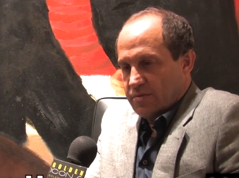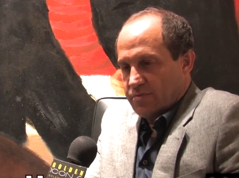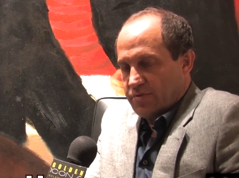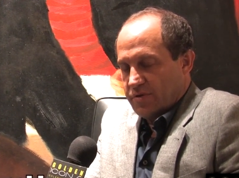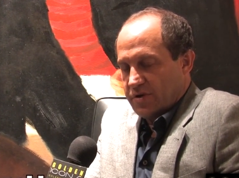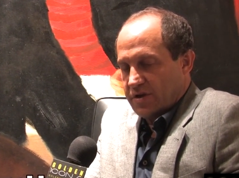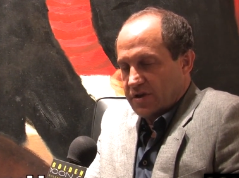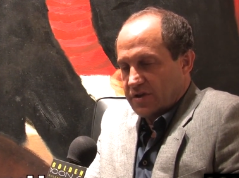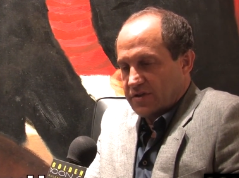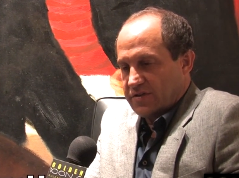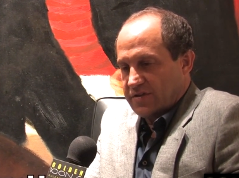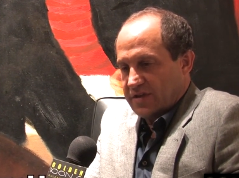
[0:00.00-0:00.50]

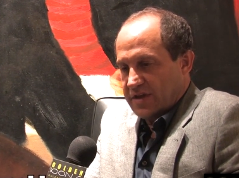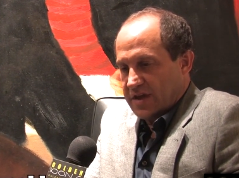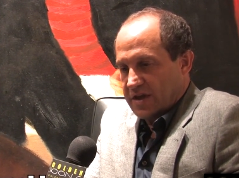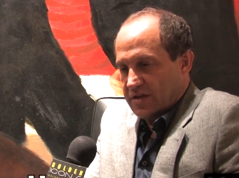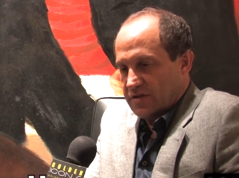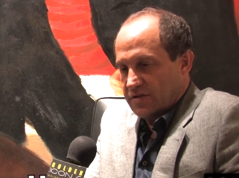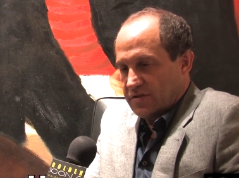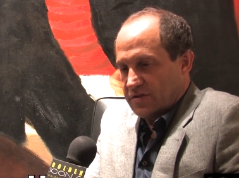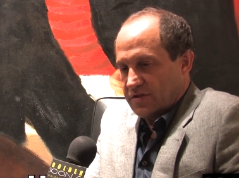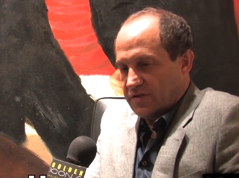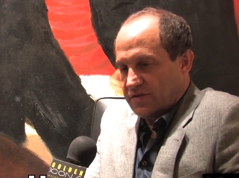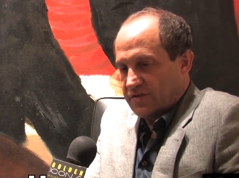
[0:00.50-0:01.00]
bring
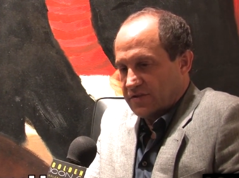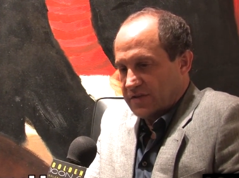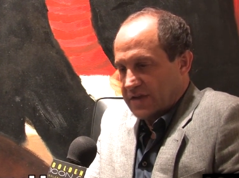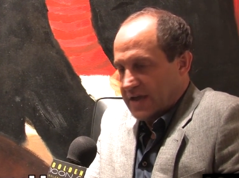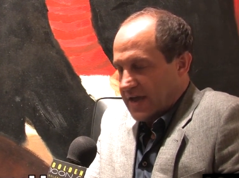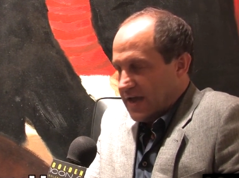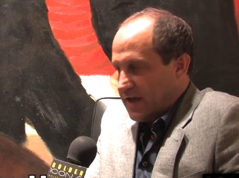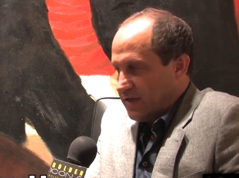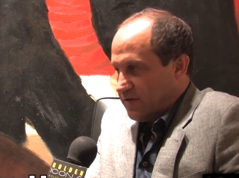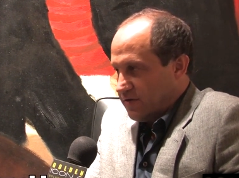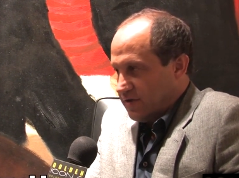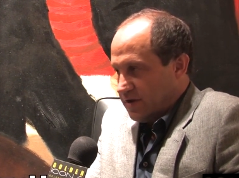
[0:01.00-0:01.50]
together this
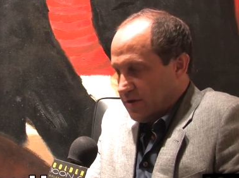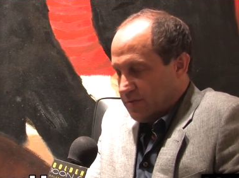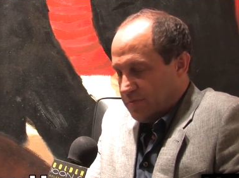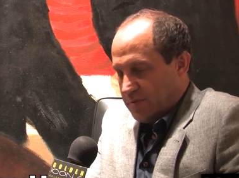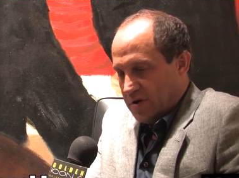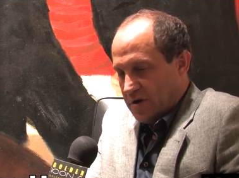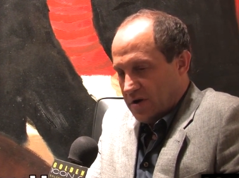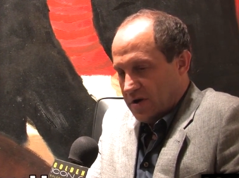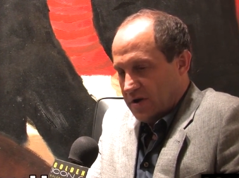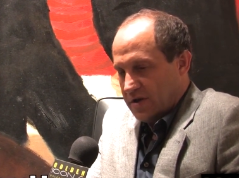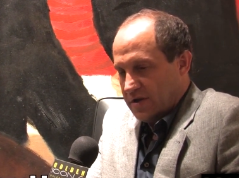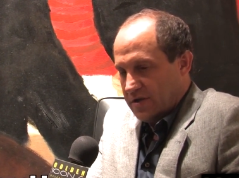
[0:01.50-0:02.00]
gathering and
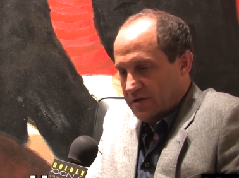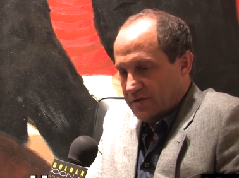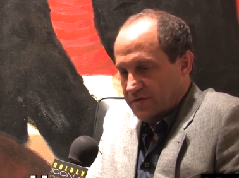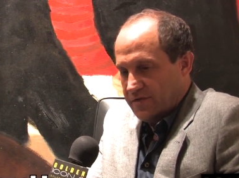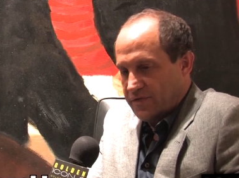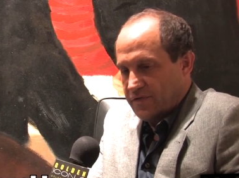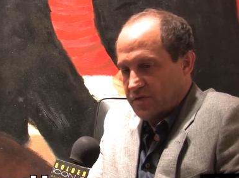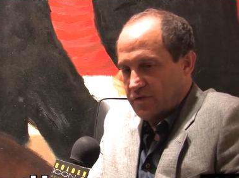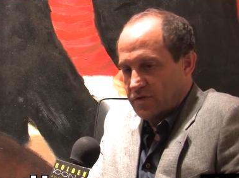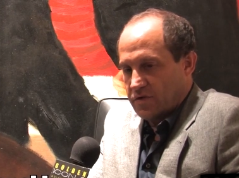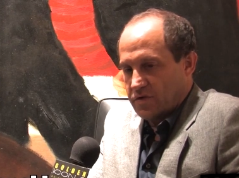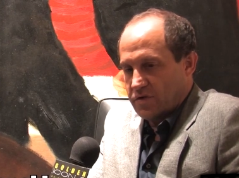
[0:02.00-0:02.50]
party
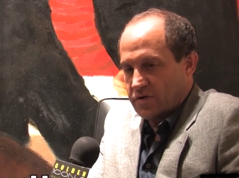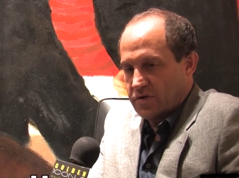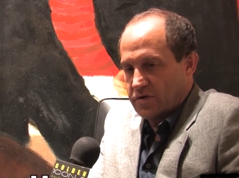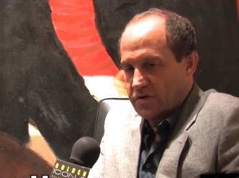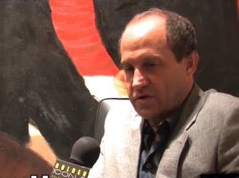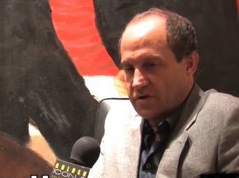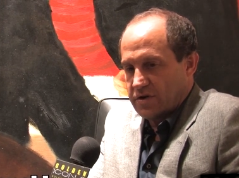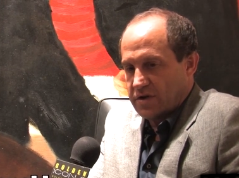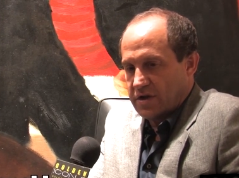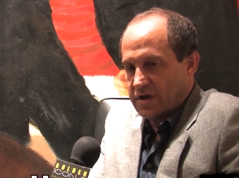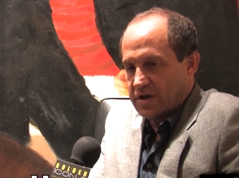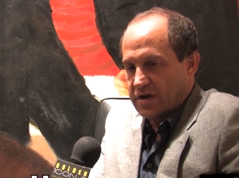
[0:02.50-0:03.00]
for
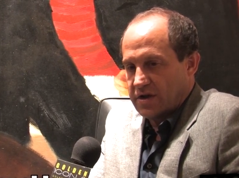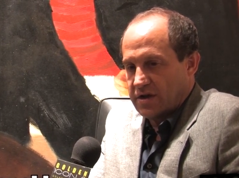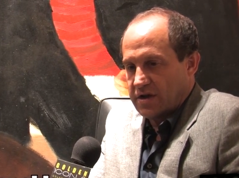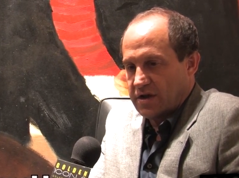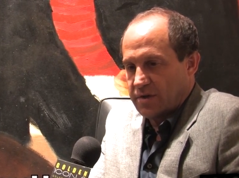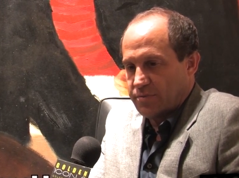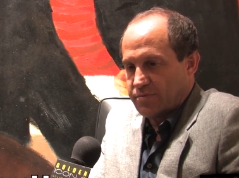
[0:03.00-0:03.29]
uh,